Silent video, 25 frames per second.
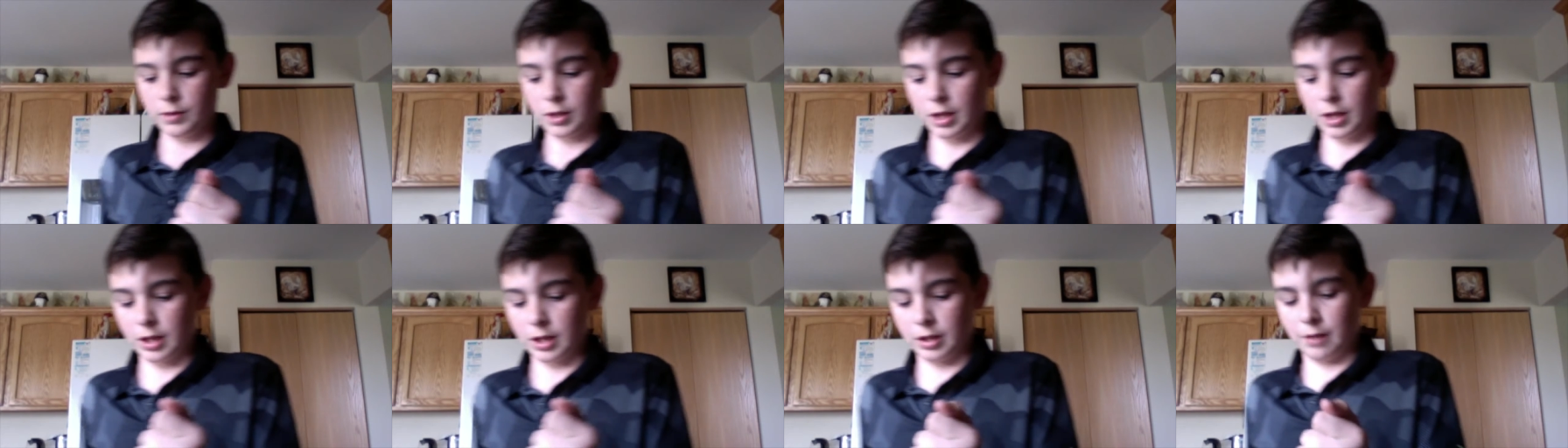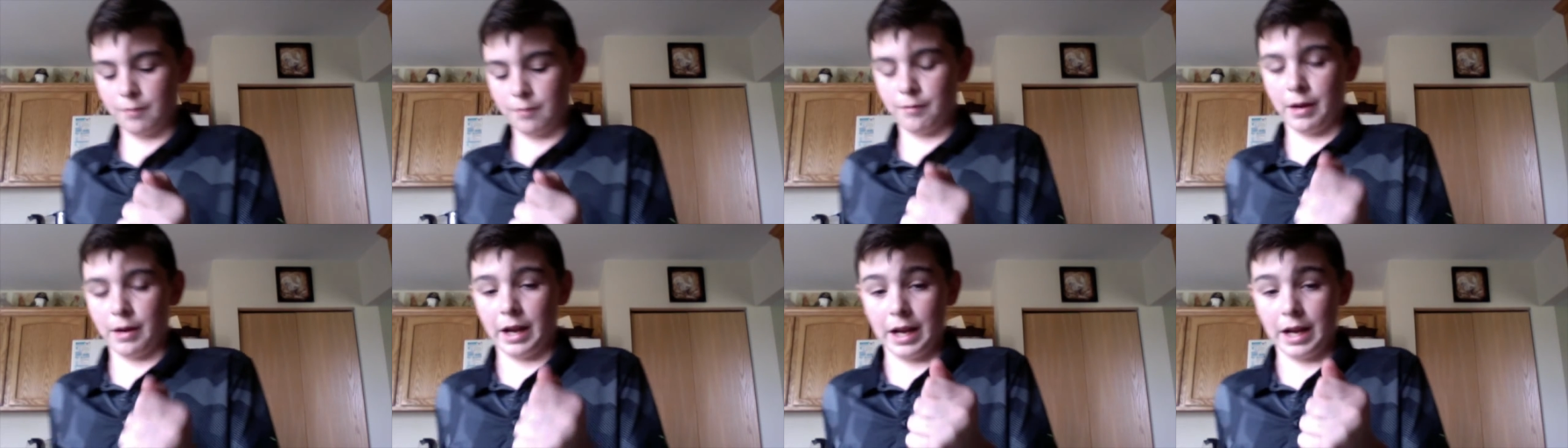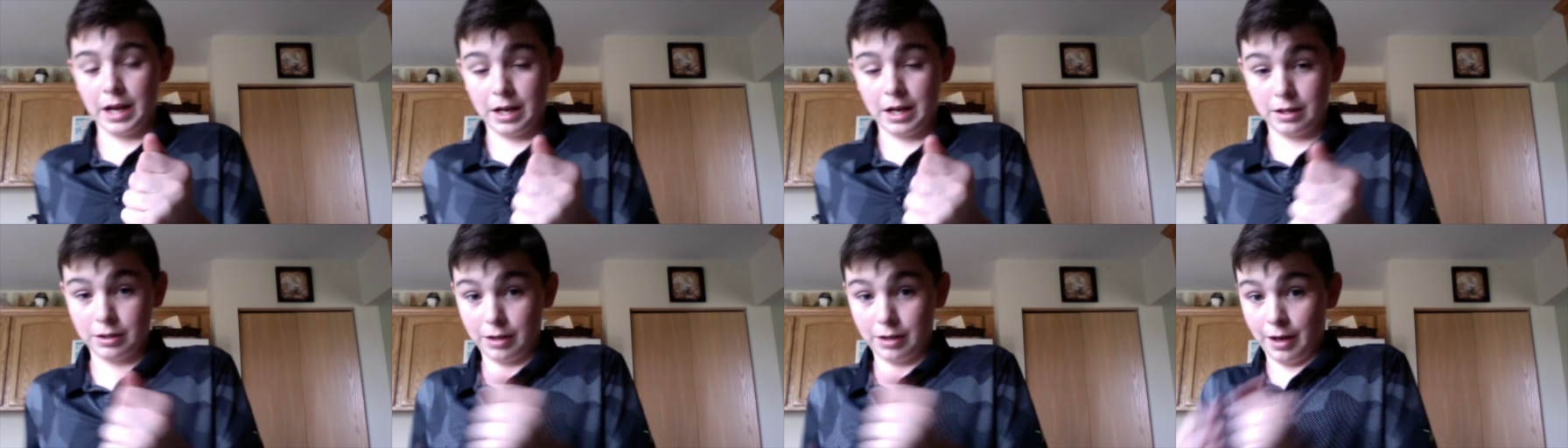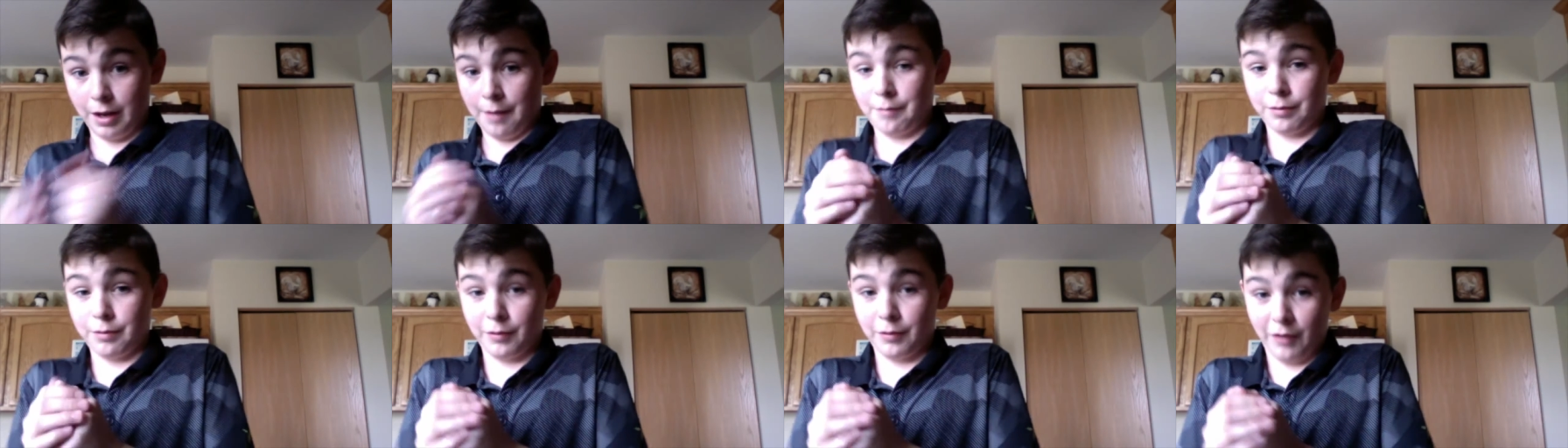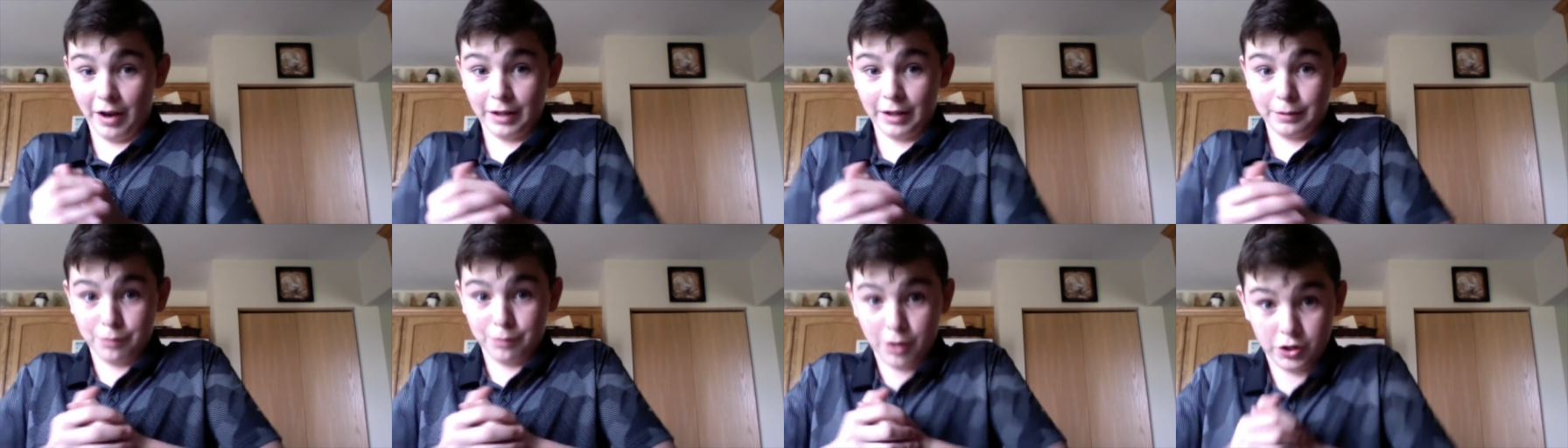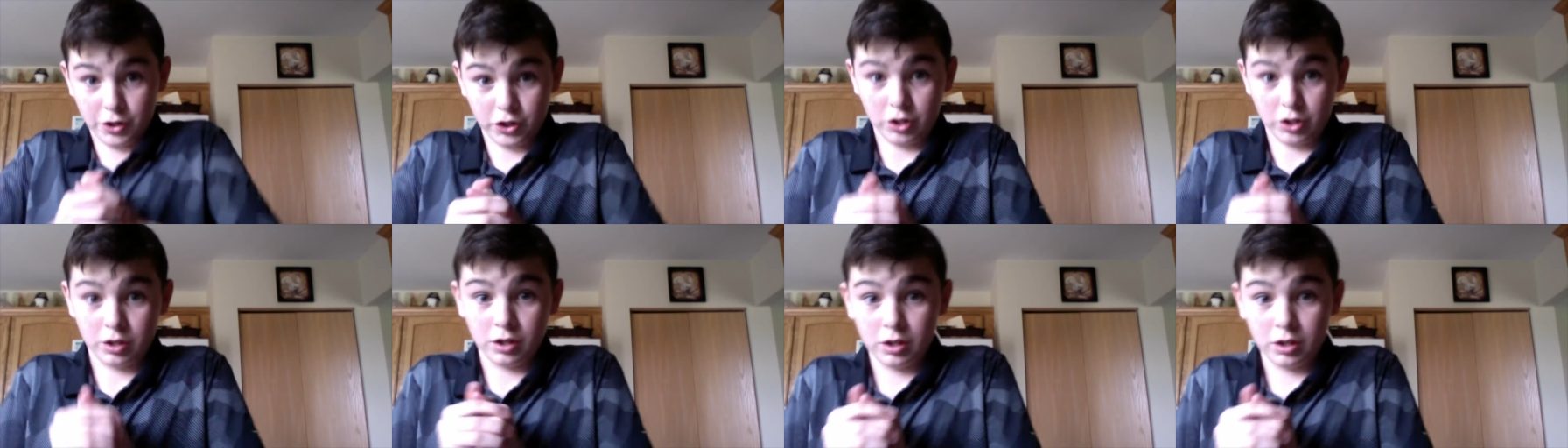and my hands amplifying the
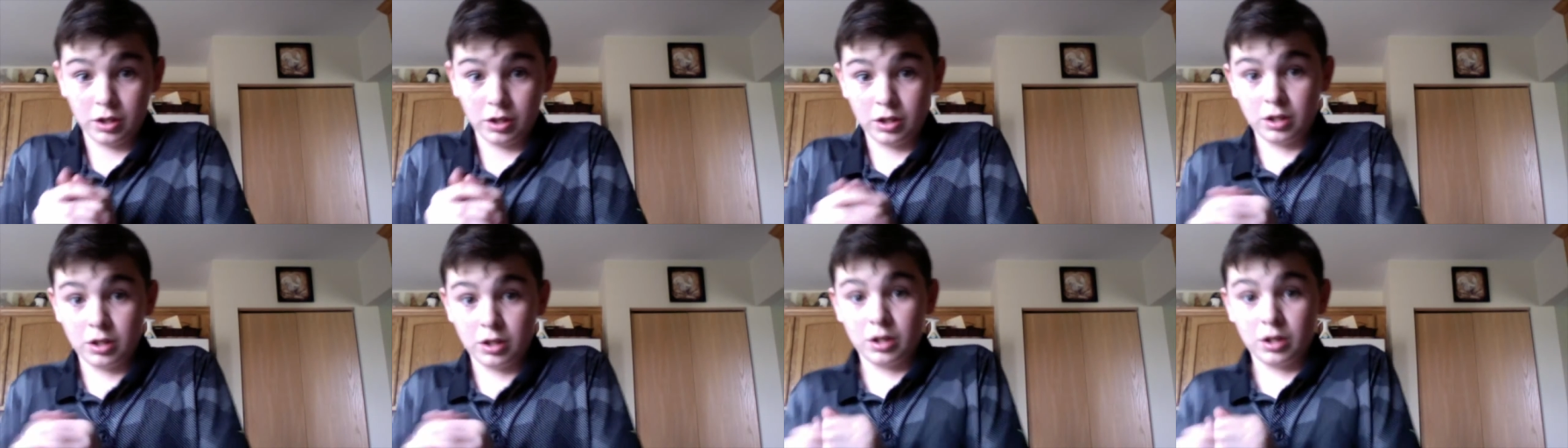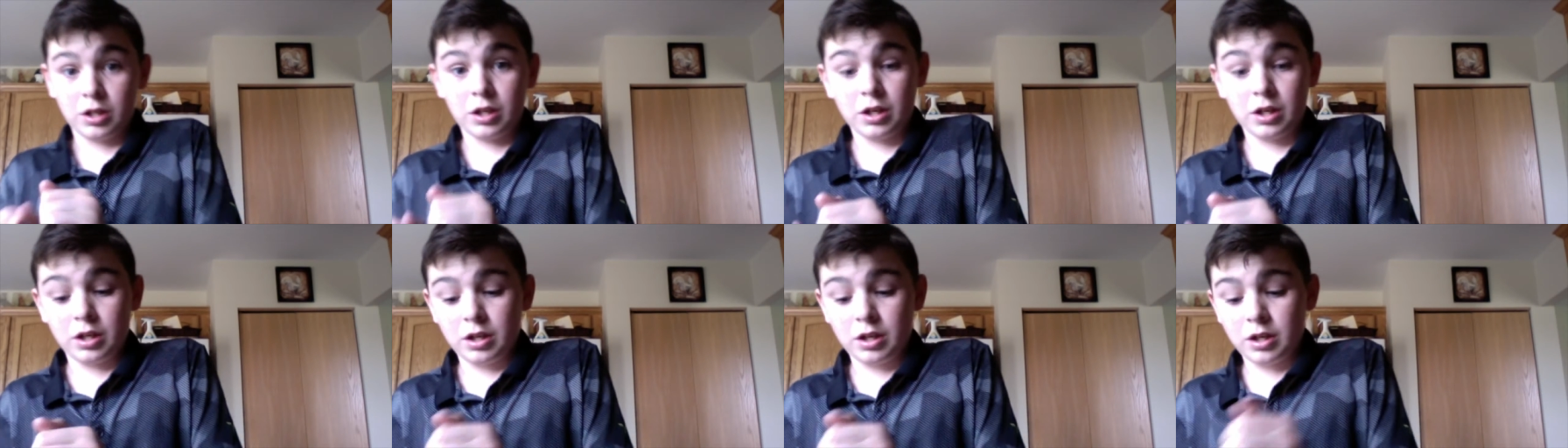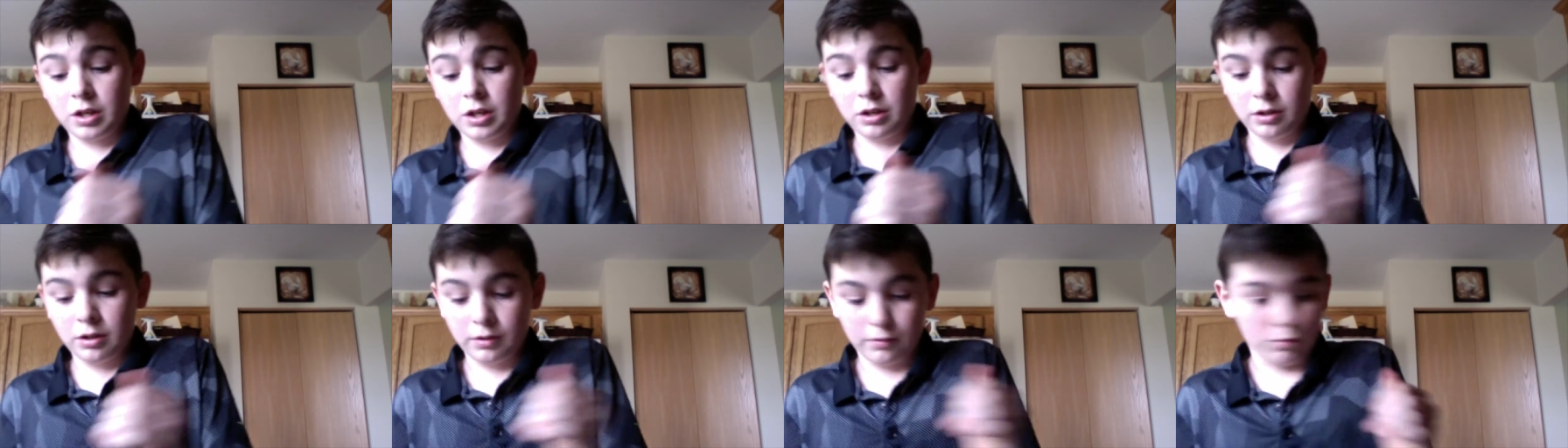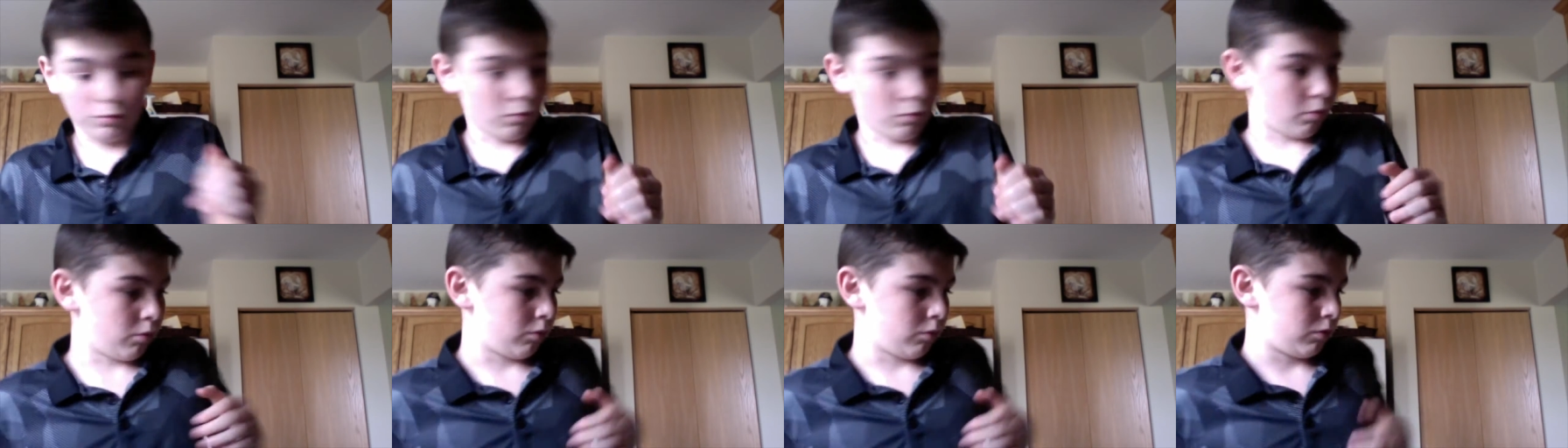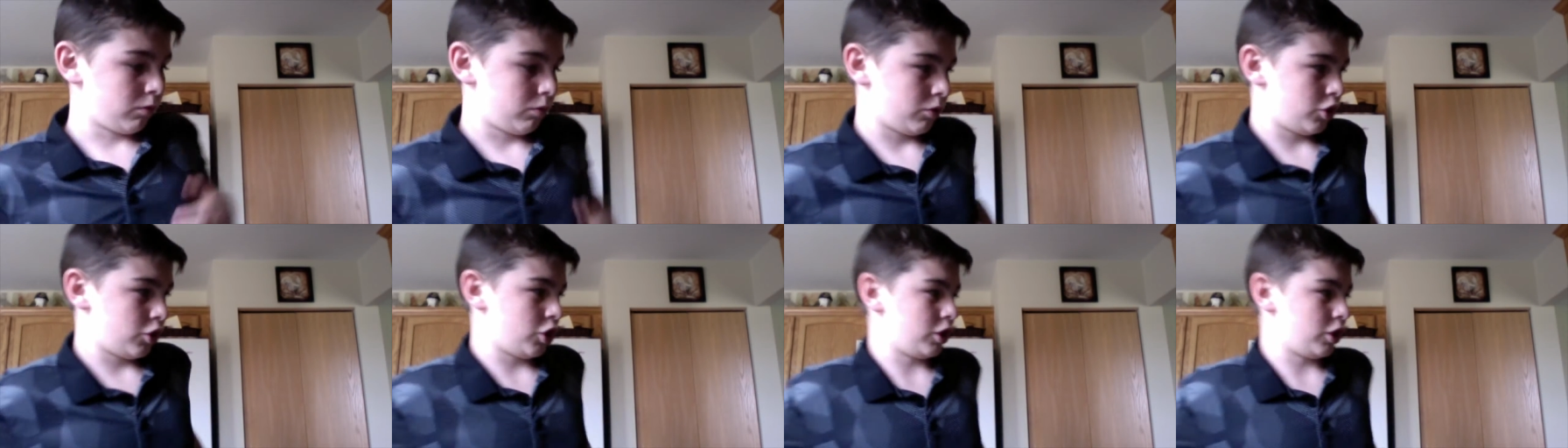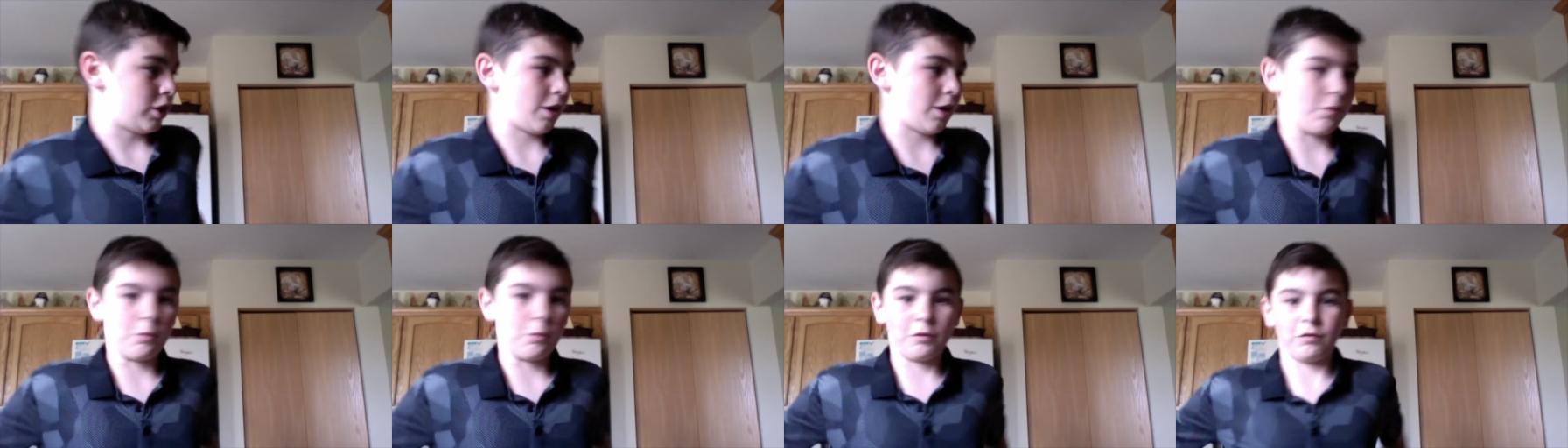pressure. Ooh,
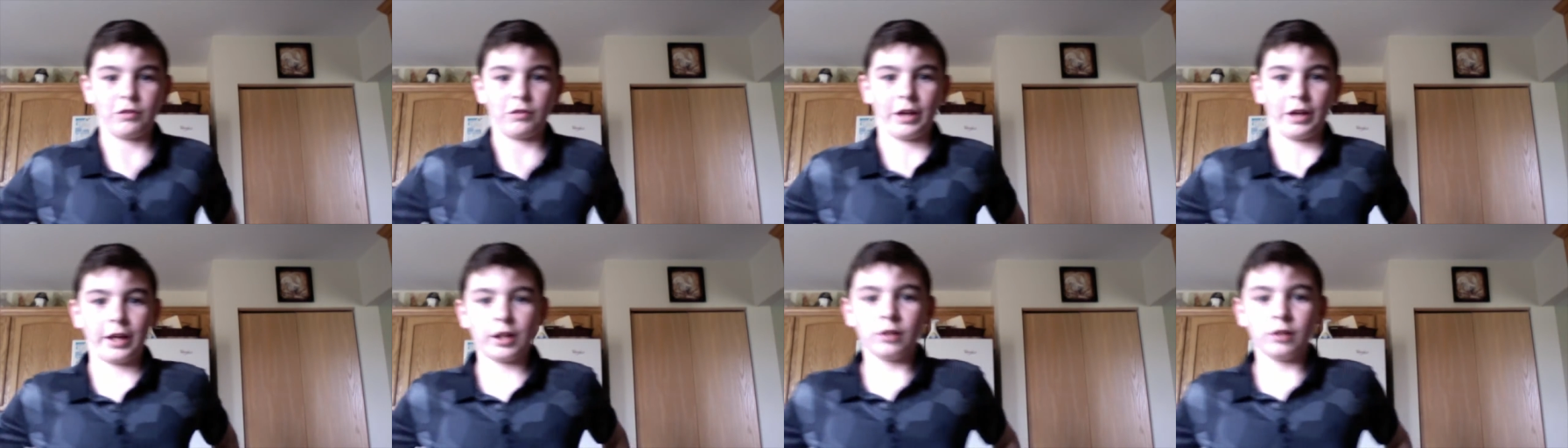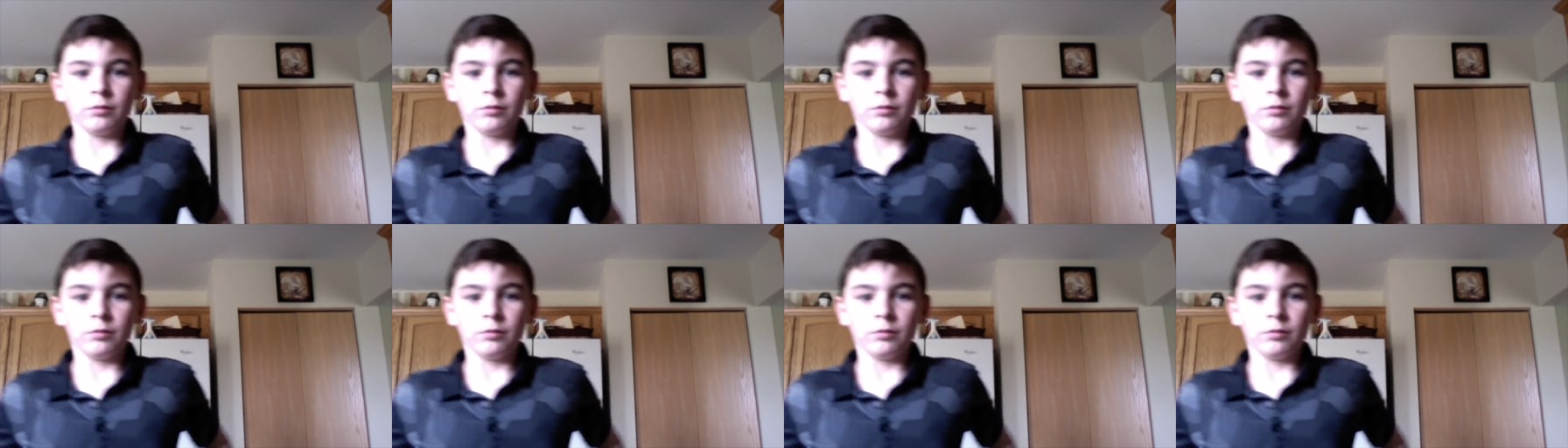geez, that went fine.